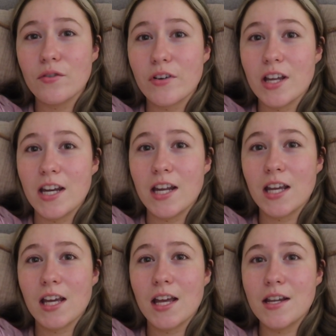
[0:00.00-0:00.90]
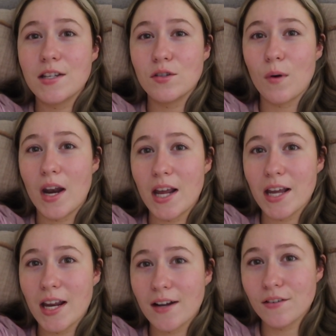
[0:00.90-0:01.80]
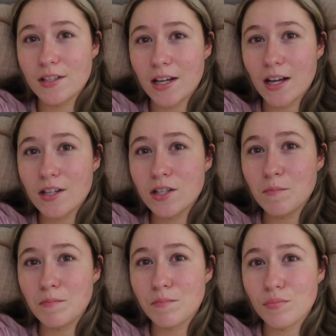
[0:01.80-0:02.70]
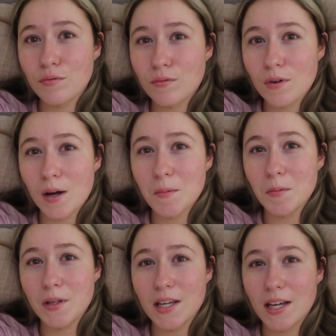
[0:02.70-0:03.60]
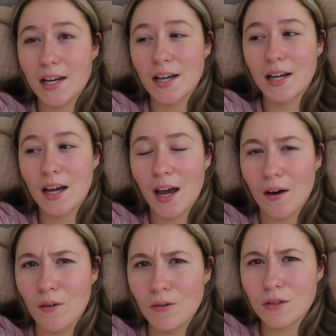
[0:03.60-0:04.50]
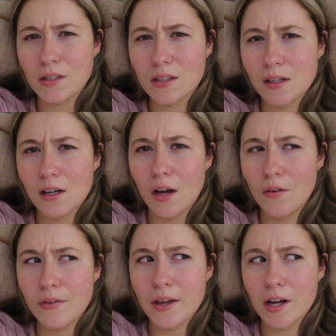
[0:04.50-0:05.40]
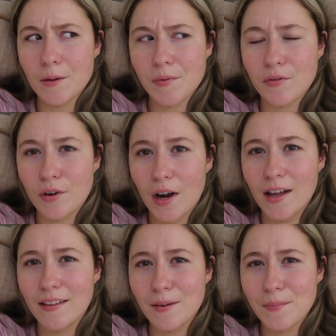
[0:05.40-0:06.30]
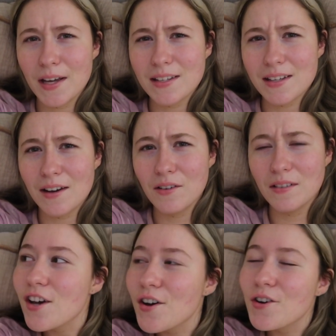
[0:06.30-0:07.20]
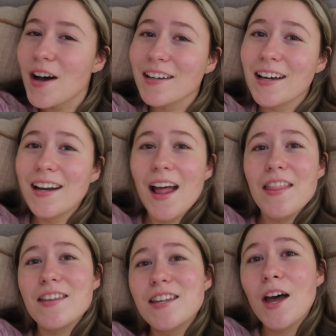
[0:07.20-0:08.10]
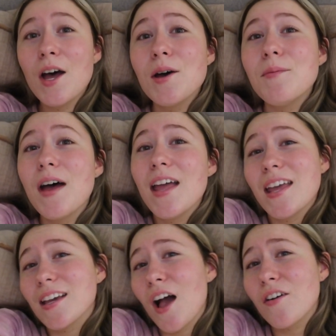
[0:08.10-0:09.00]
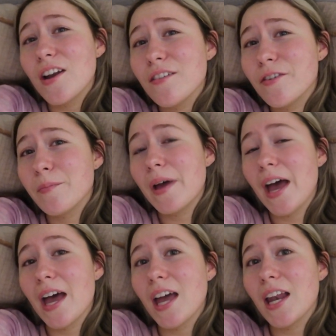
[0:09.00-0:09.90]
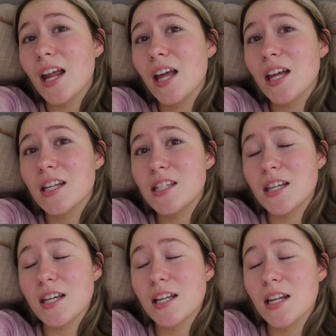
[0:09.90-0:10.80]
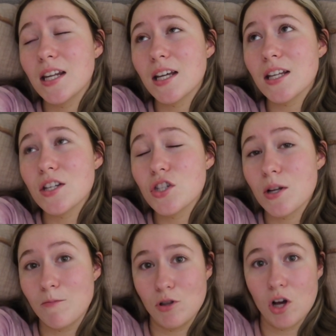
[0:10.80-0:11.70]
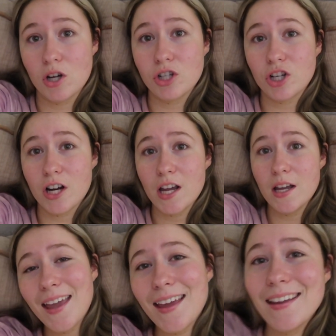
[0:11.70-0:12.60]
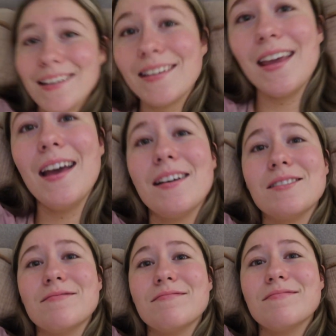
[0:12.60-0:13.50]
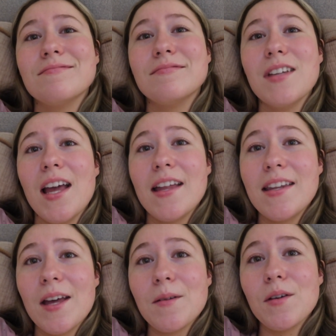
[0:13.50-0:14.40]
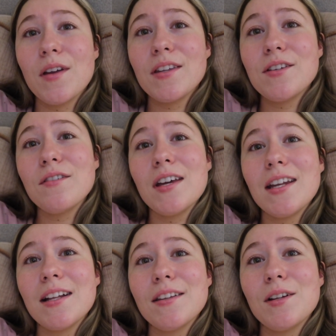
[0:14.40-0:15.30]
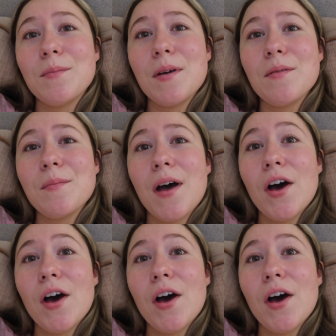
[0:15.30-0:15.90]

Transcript: overheating and sweating and I was like, I should probably get out of here before I like pass out. So I got out of the tub, got ready for bed, did some laundry, and yeah, now I'm going to read a little bit with my